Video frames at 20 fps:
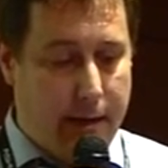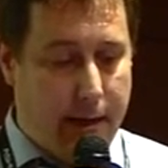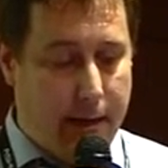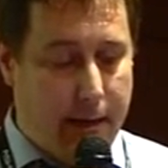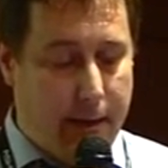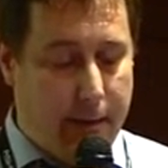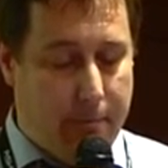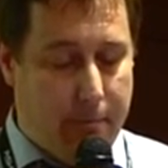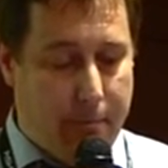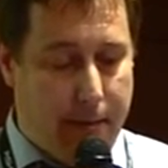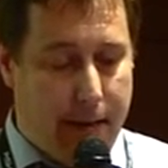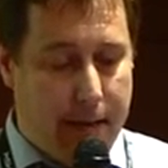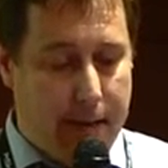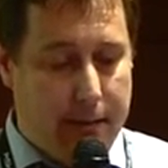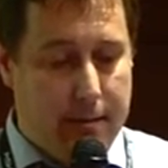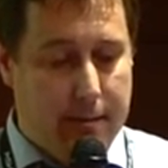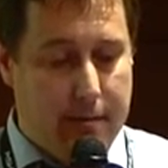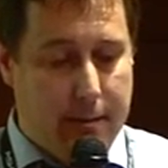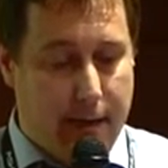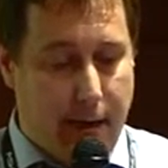and
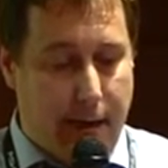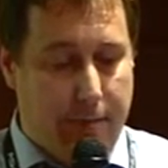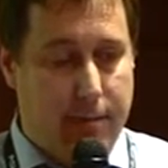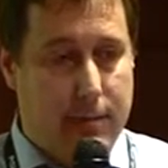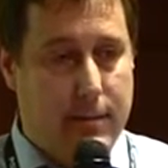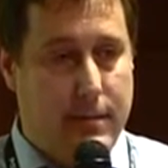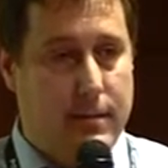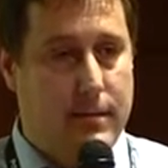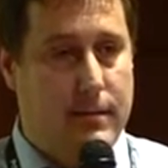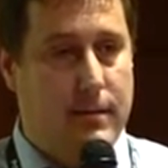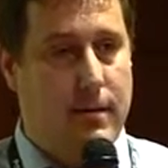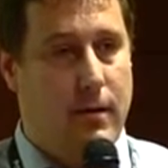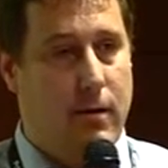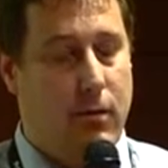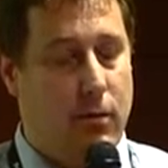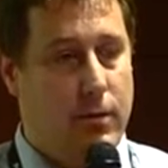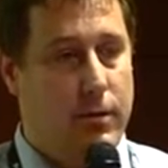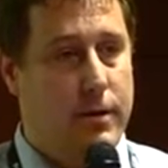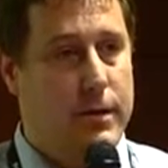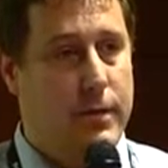it covers
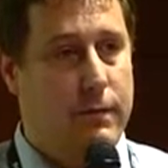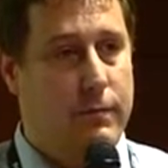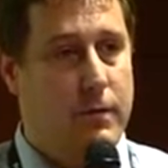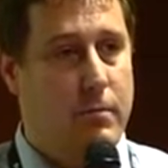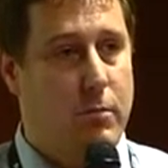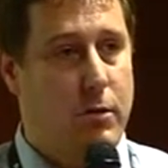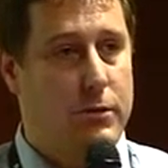all the different